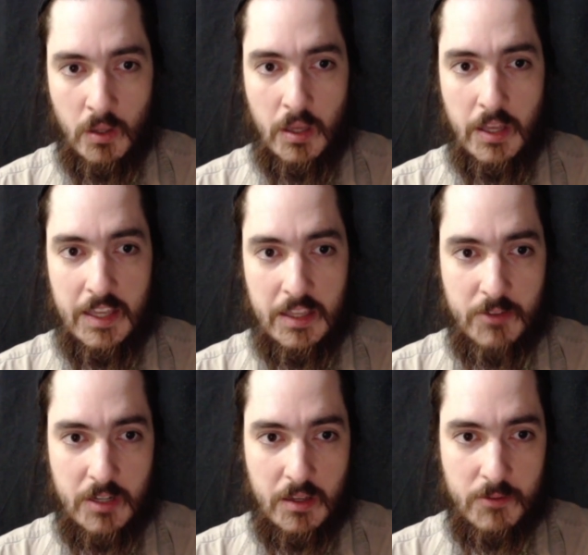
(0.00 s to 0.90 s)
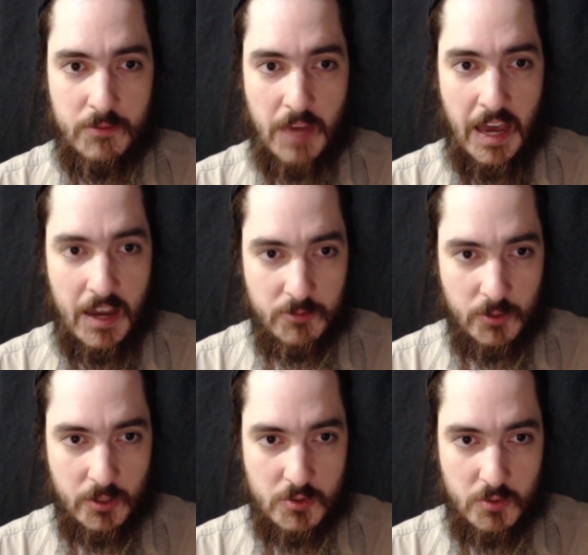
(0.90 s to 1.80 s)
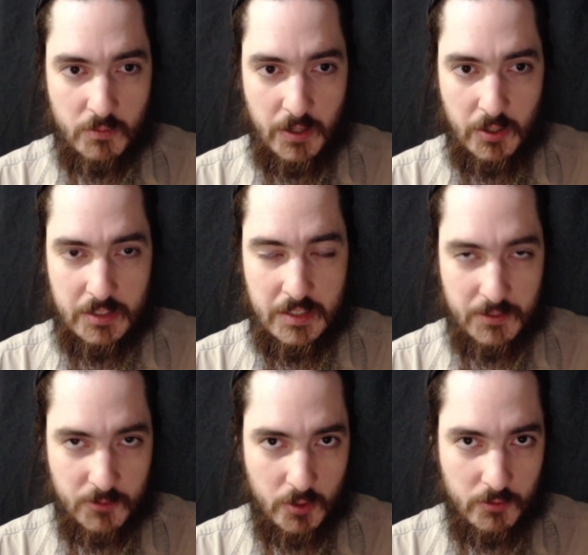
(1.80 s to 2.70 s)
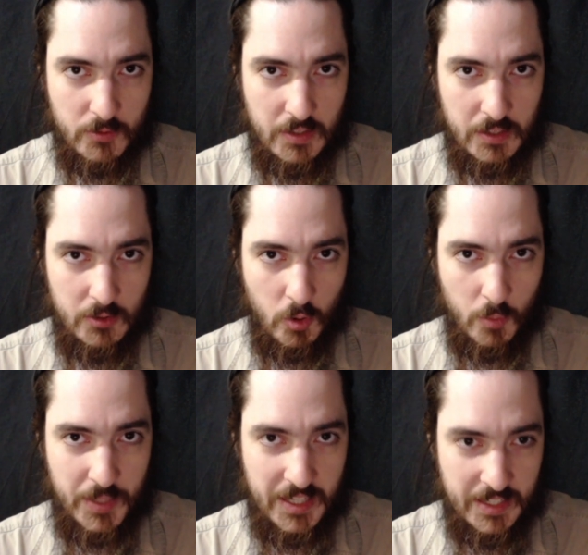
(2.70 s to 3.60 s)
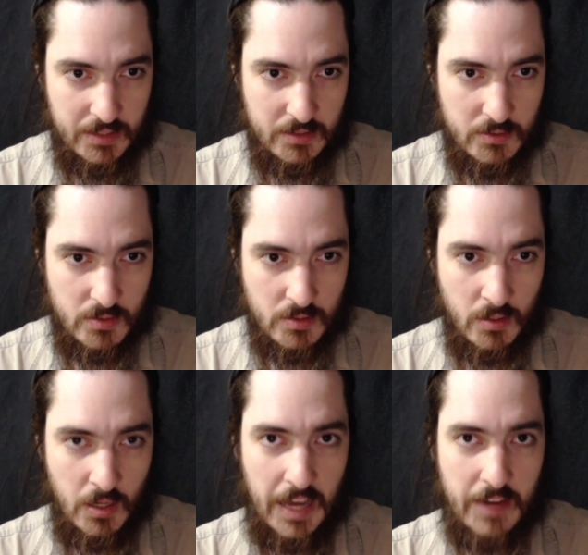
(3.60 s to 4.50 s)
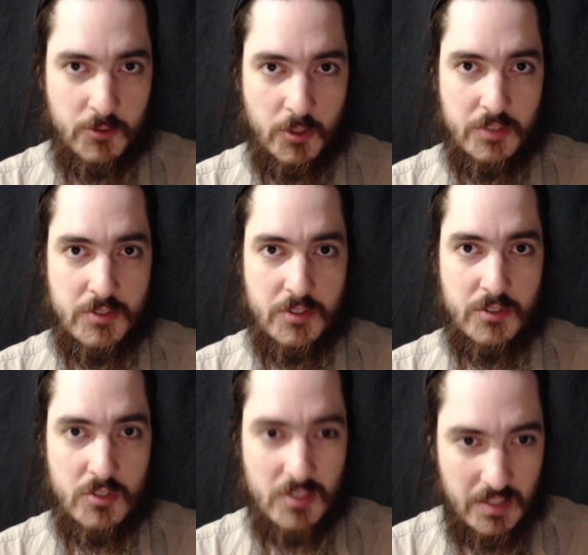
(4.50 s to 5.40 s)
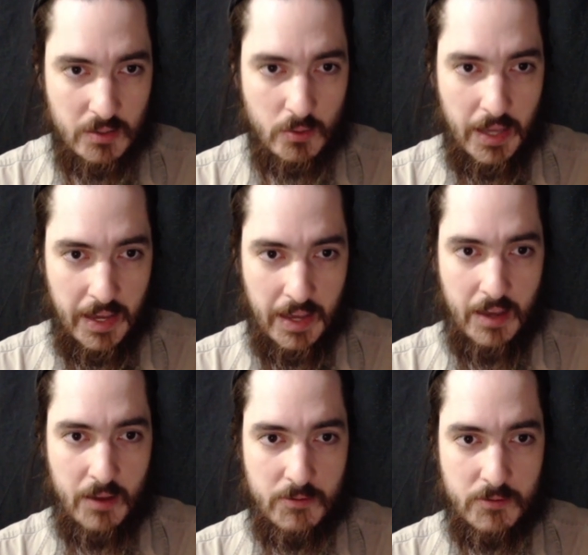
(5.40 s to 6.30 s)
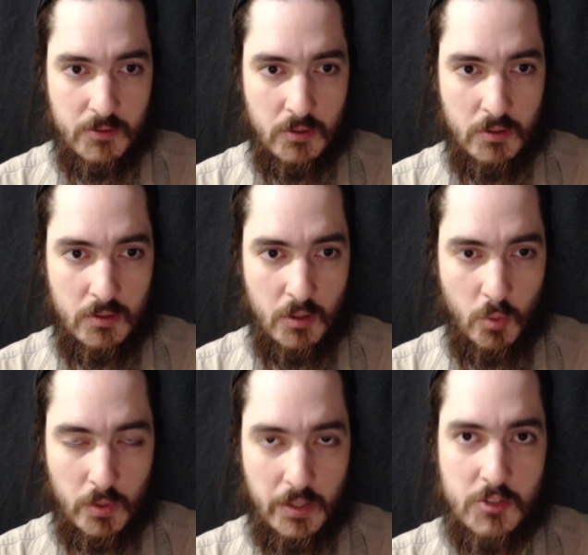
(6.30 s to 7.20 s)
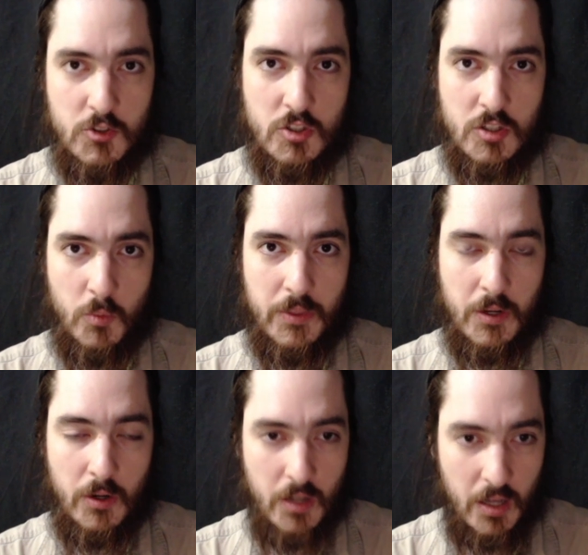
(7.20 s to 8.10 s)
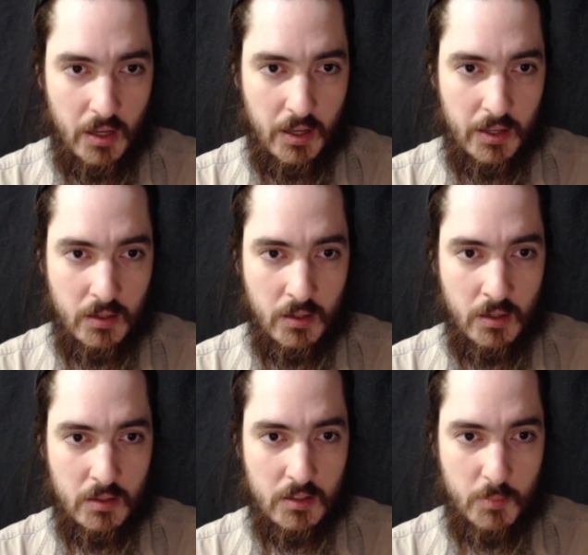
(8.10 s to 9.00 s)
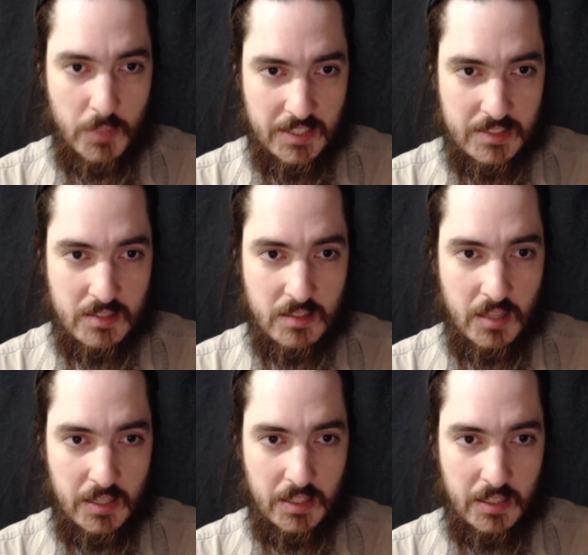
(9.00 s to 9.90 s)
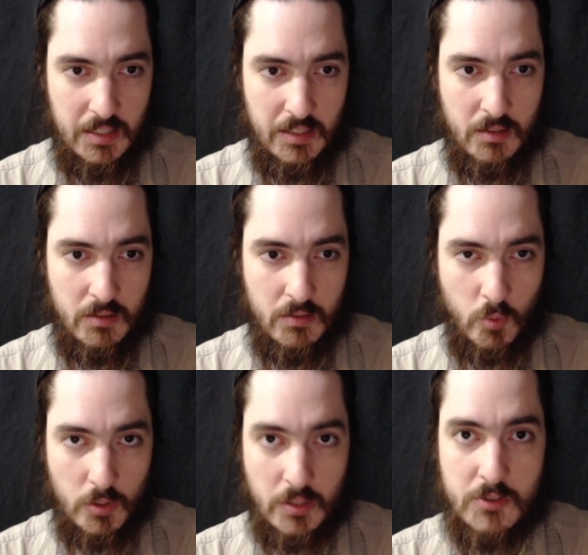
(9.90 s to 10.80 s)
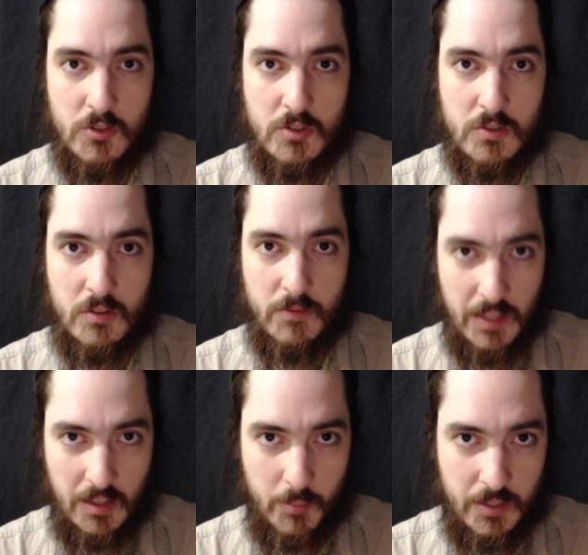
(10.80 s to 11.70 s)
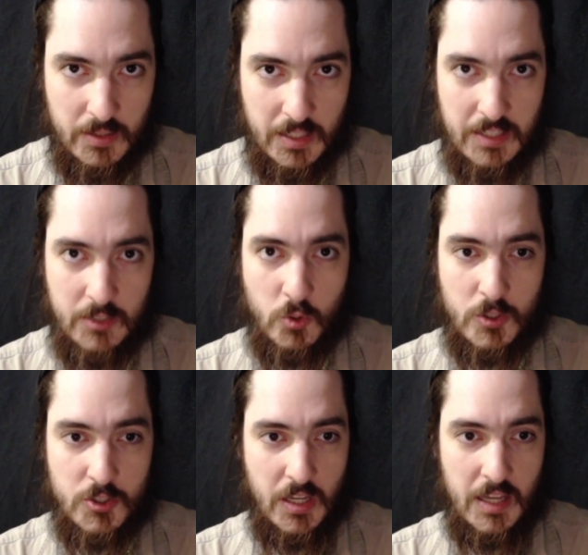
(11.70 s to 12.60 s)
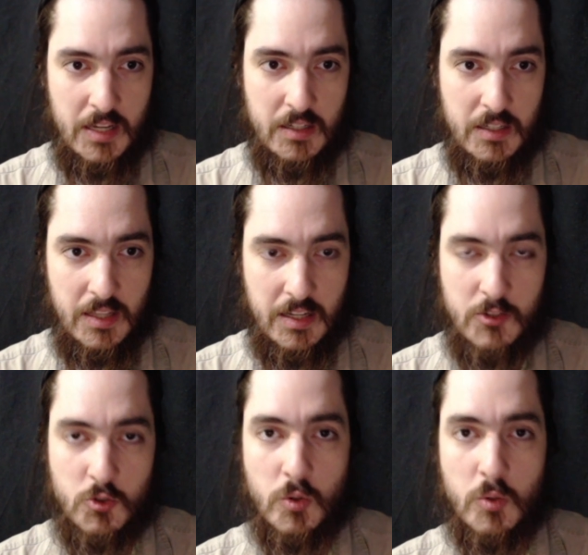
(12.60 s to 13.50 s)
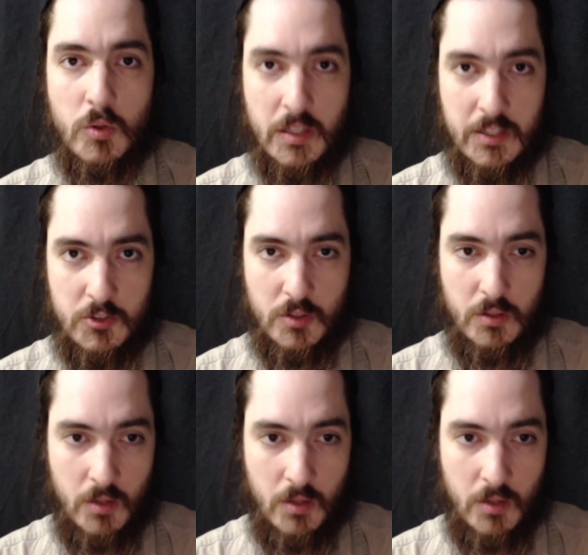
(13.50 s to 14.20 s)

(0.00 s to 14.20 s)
even if Africans are very different than Europeans, Africans still have a relationship with their God. That means that they need religious development. They need Christianity. They need true religion.